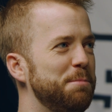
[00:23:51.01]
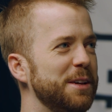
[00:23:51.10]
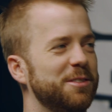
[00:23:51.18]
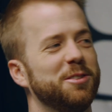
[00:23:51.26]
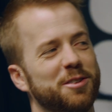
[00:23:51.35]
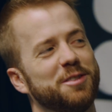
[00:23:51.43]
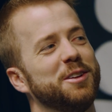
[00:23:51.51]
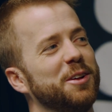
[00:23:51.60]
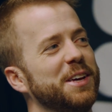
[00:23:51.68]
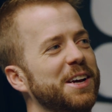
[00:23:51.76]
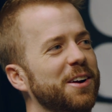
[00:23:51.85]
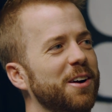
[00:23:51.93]
the business is still
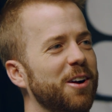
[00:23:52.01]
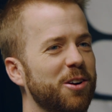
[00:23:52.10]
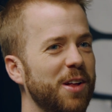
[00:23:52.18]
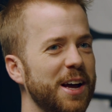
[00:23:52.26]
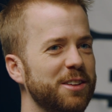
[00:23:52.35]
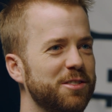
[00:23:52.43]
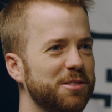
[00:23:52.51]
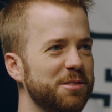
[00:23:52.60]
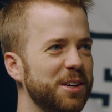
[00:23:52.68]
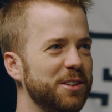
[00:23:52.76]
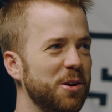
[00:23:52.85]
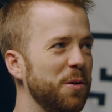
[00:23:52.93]
here. Our clients
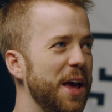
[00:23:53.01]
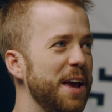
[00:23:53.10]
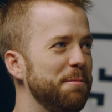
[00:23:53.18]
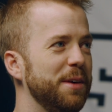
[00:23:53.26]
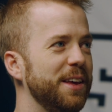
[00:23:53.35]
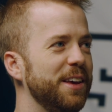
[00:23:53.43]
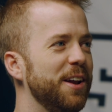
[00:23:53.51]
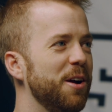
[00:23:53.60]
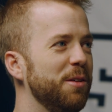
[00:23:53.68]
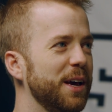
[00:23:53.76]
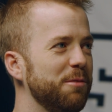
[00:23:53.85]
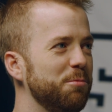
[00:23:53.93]
don't hate me. You
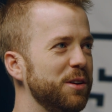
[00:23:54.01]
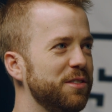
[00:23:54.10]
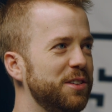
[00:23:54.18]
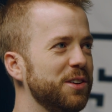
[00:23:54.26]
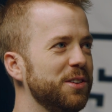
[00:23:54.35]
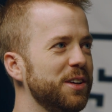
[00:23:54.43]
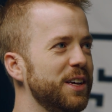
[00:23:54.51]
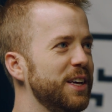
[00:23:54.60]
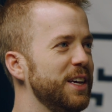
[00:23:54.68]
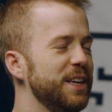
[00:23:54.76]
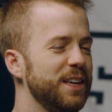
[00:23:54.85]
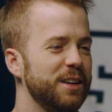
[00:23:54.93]
know, like we still,
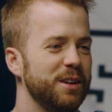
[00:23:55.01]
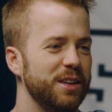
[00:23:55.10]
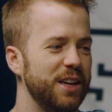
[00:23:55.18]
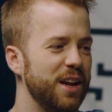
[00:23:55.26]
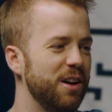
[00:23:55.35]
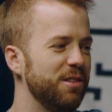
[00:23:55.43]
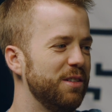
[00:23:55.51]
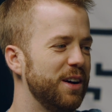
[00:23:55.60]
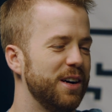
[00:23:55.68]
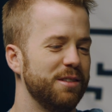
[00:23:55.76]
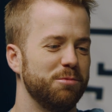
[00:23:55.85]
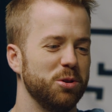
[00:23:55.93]

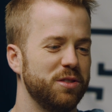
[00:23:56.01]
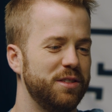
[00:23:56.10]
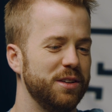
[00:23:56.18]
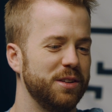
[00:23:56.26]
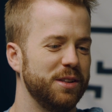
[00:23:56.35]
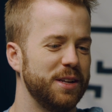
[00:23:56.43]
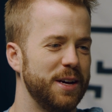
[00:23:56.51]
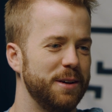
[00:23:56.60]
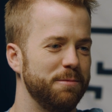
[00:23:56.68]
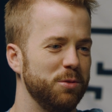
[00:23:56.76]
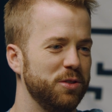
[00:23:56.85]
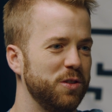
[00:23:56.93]
we're
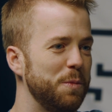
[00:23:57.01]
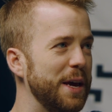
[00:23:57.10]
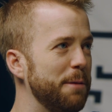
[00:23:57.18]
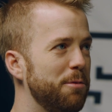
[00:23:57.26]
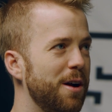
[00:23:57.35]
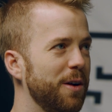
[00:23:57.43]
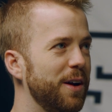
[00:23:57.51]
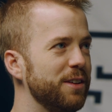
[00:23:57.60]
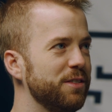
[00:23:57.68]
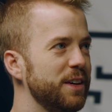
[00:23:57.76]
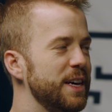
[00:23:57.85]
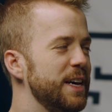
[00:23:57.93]
still making
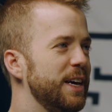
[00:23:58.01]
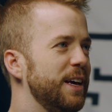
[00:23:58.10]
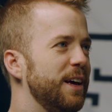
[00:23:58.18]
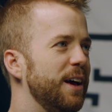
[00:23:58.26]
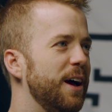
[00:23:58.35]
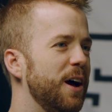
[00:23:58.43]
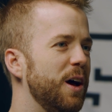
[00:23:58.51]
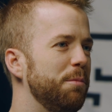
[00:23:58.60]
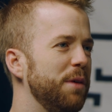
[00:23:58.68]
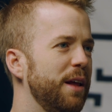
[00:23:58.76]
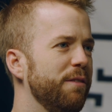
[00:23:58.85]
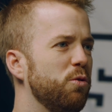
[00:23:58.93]
progress.
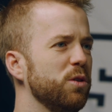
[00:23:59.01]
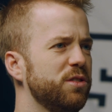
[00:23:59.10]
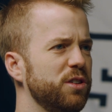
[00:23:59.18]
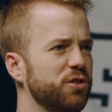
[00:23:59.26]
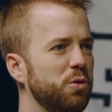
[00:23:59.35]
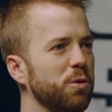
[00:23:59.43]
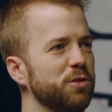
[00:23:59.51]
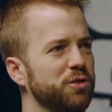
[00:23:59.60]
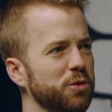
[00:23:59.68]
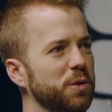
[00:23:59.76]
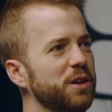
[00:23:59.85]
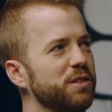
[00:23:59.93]
And of course, there's horror
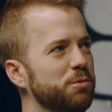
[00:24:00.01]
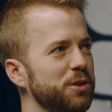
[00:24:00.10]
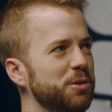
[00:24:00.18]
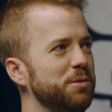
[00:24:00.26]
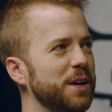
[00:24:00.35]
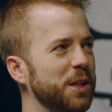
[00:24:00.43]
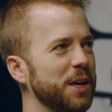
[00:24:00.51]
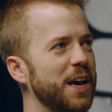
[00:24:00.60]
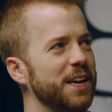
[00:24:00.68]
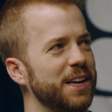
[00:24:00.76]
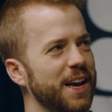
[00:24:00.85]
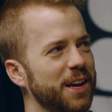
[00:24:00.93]
stories when you
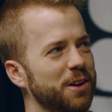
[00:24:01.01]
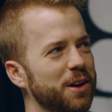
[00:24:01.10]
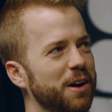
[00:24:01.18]
delegate and hand it